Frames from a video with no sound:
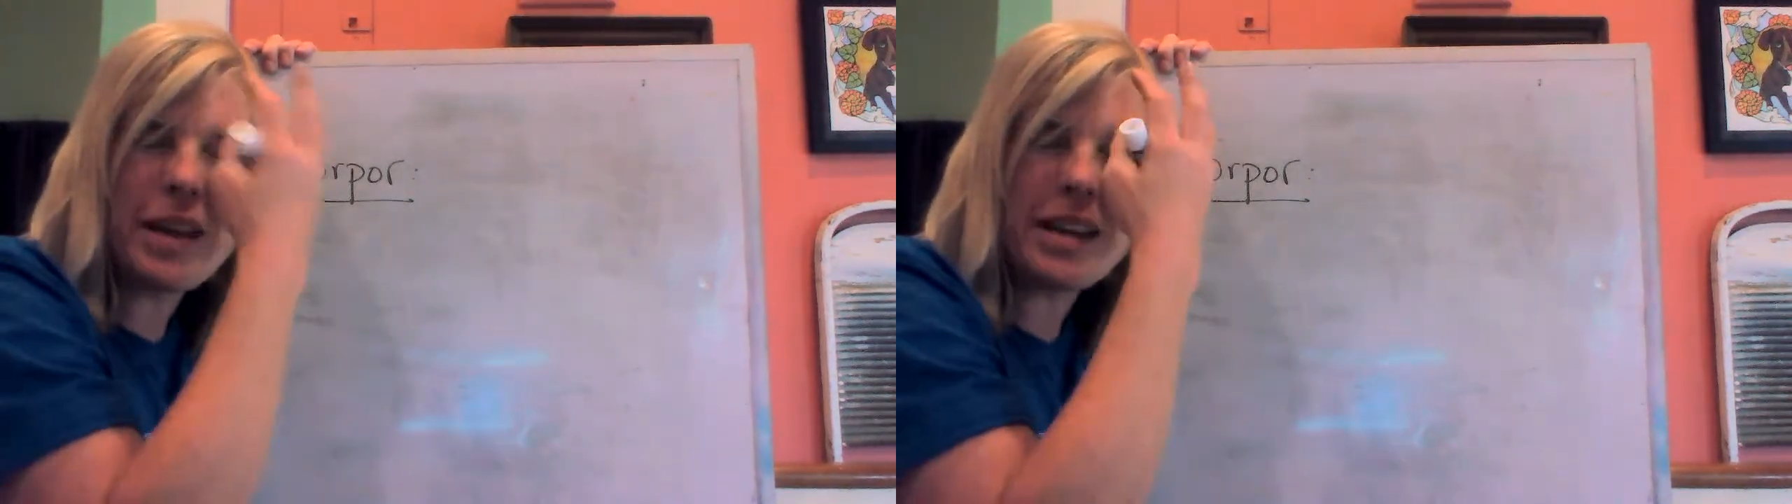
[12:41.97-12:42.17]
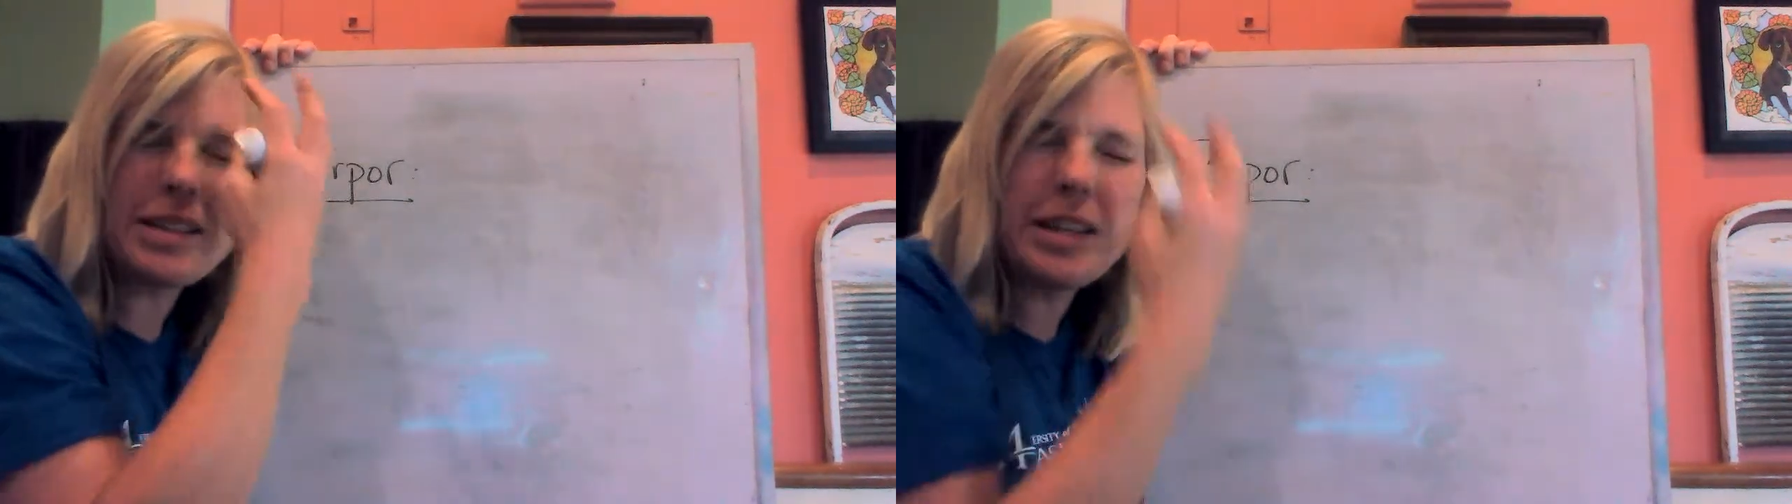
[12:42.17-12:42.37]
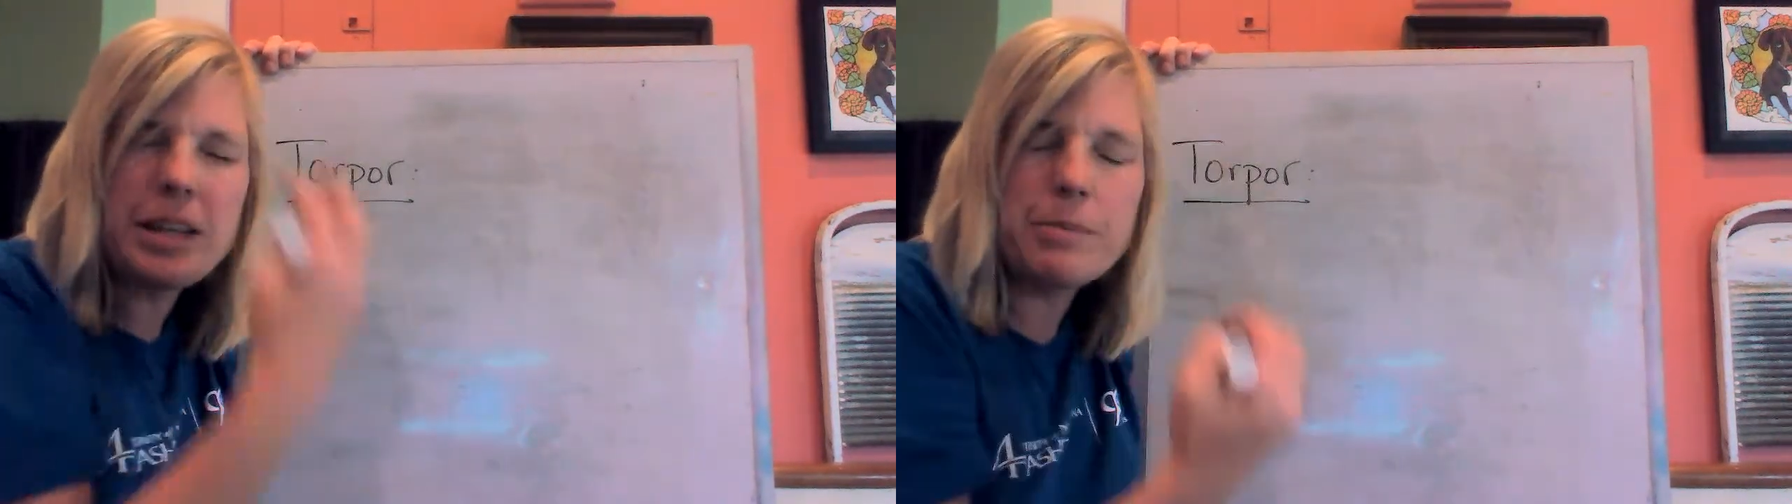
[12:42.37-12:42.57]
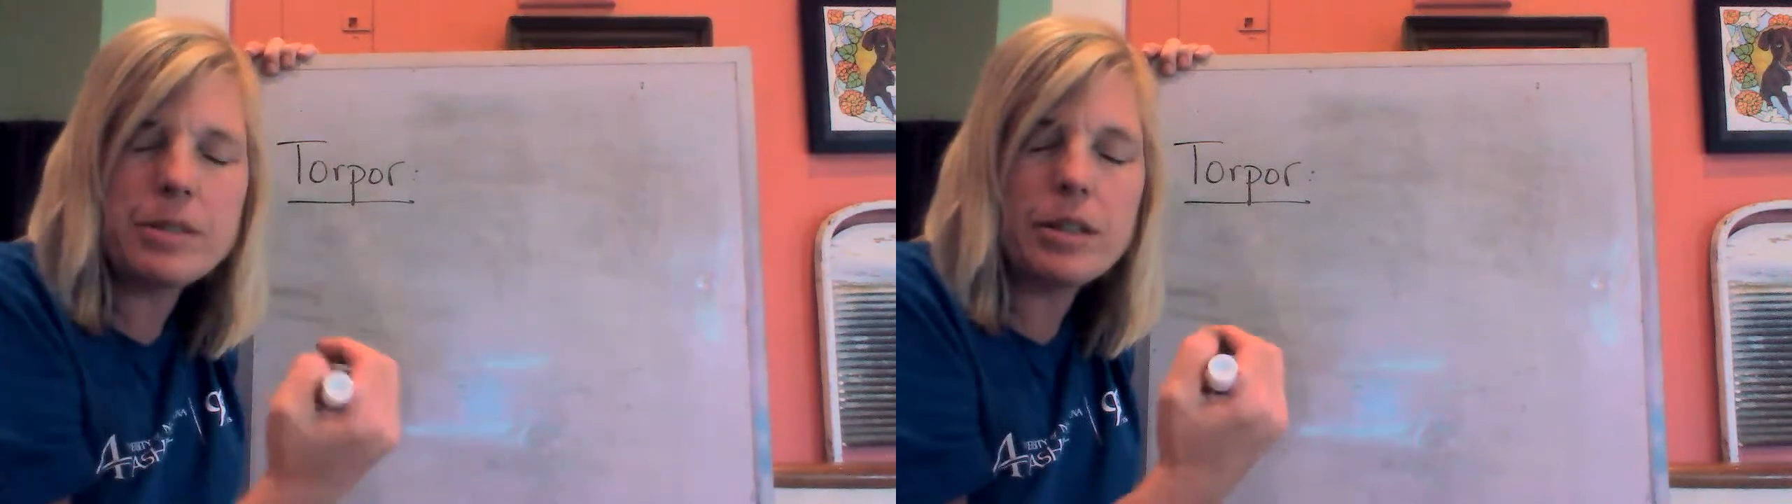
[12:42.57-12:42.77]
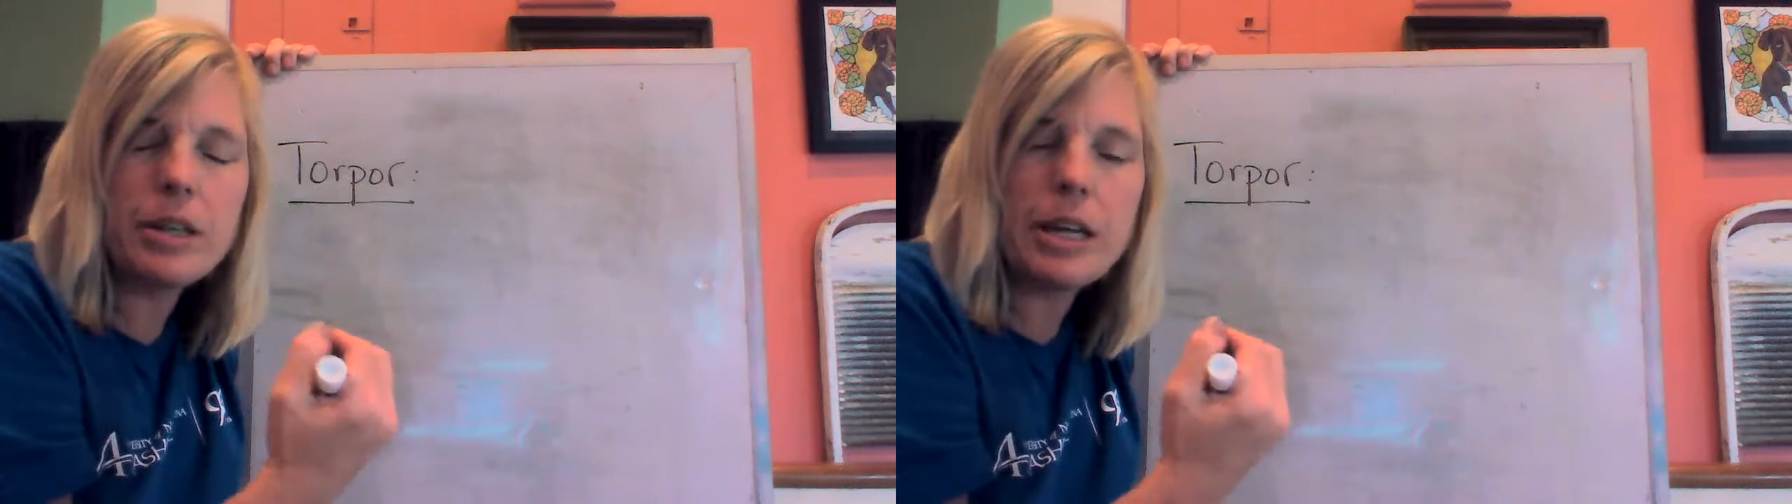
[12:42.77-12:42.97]
that deep
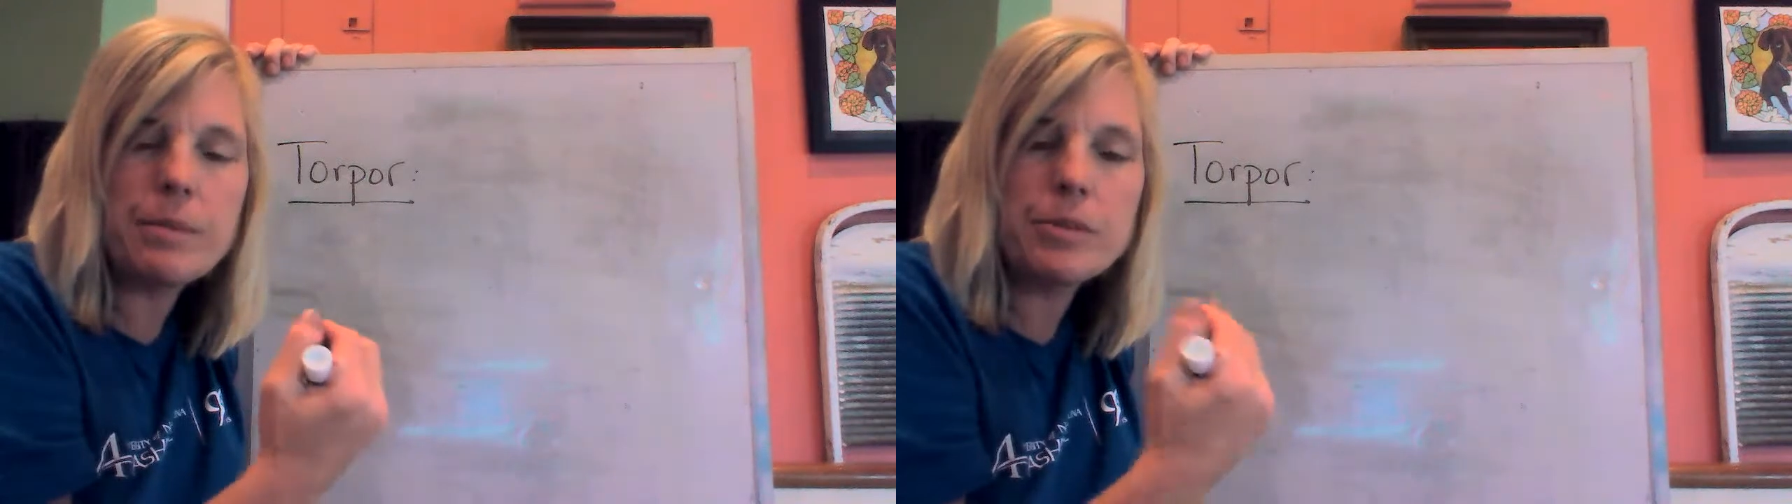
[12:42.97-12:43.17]
sleep